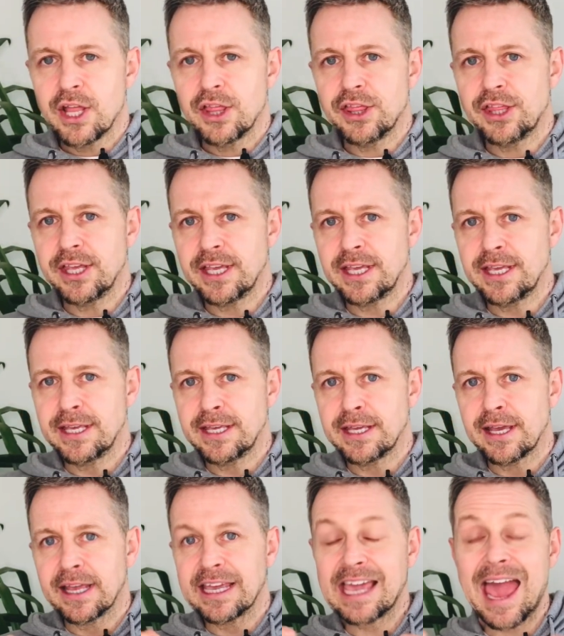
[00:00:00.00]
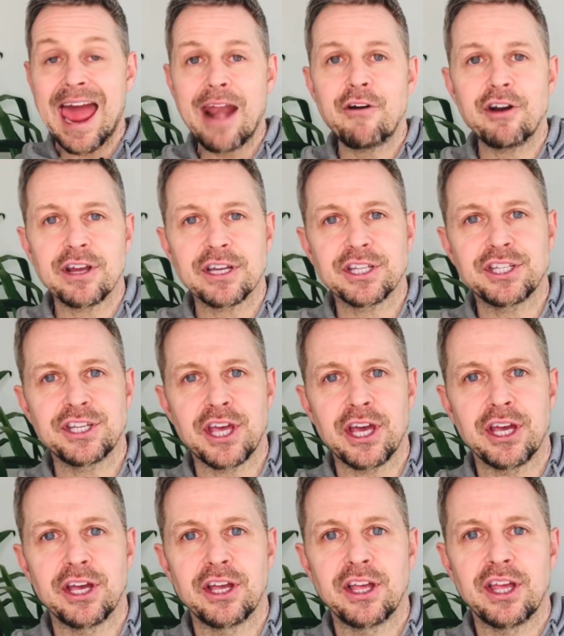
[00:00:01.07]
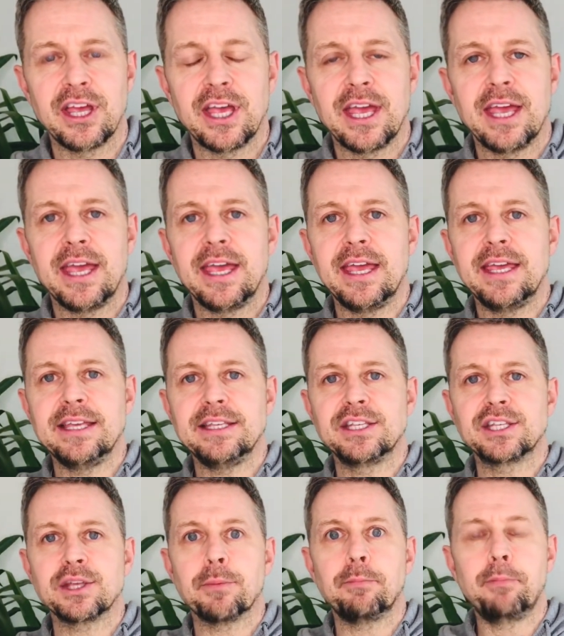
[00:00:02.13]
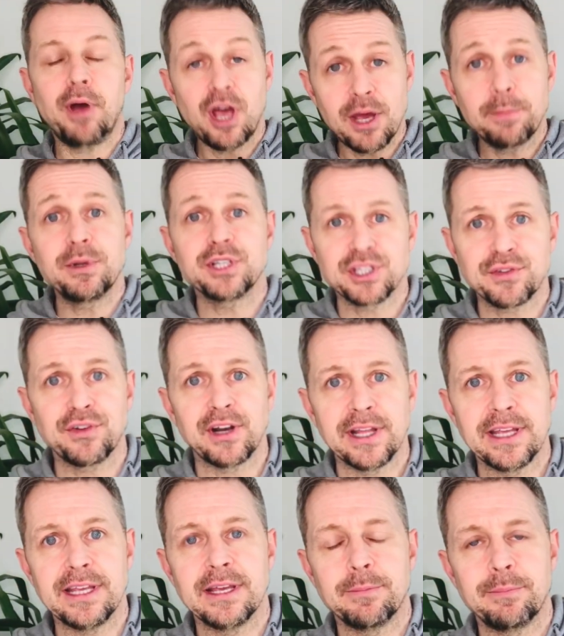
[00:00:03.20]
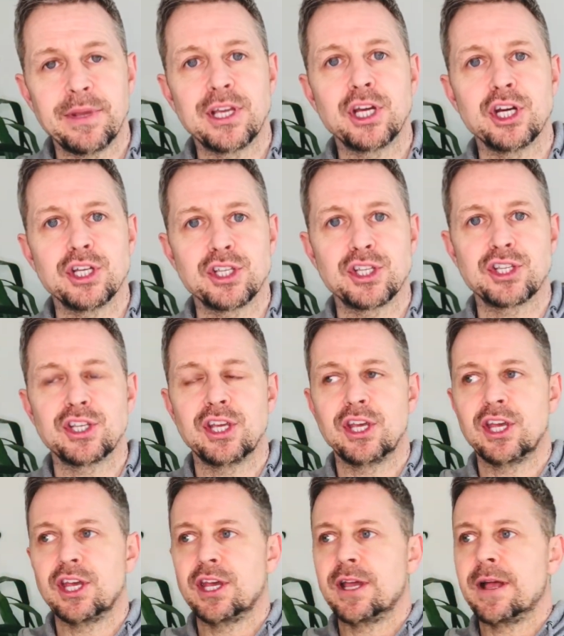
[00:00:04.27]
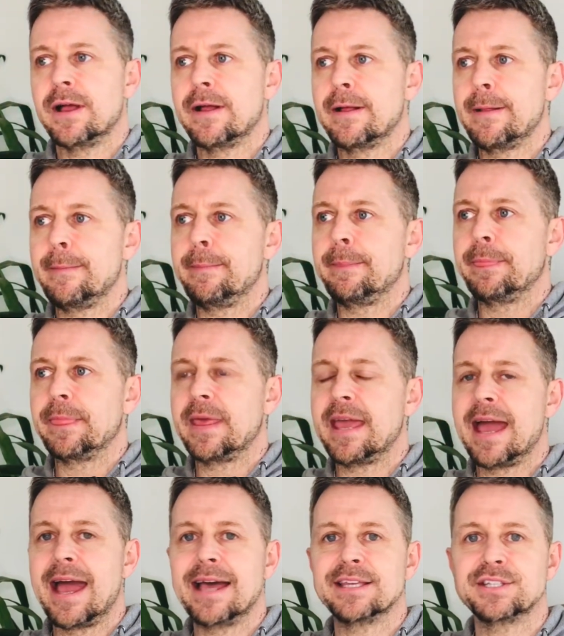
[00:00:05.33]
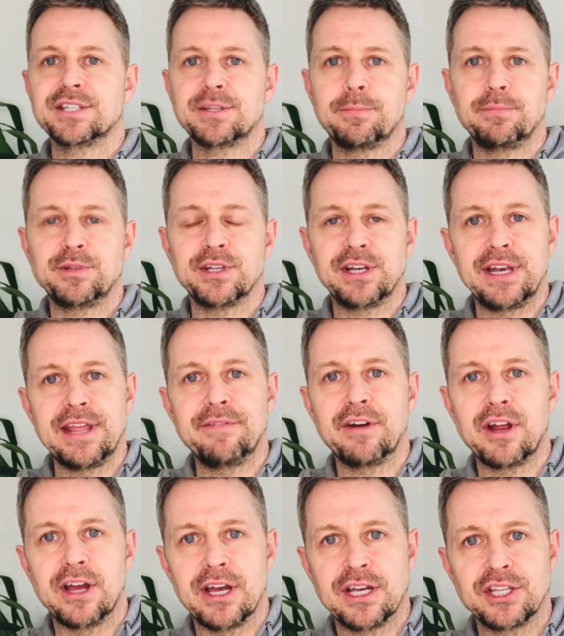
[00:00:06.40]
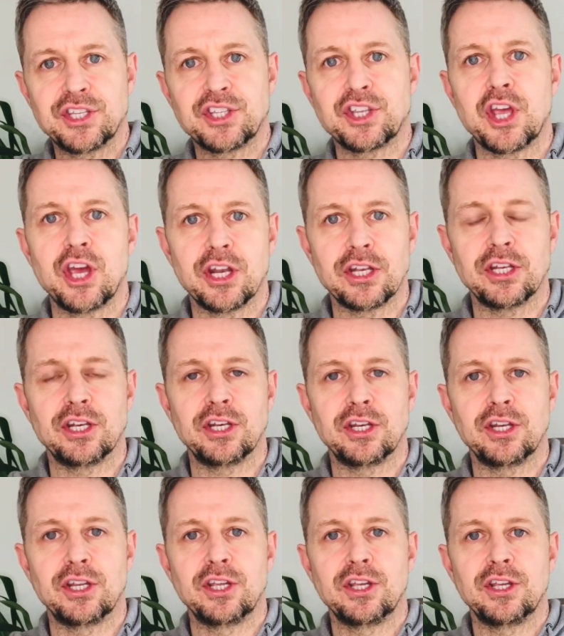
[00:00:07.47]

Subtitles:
the character is purposefully, because it has to deliver a certain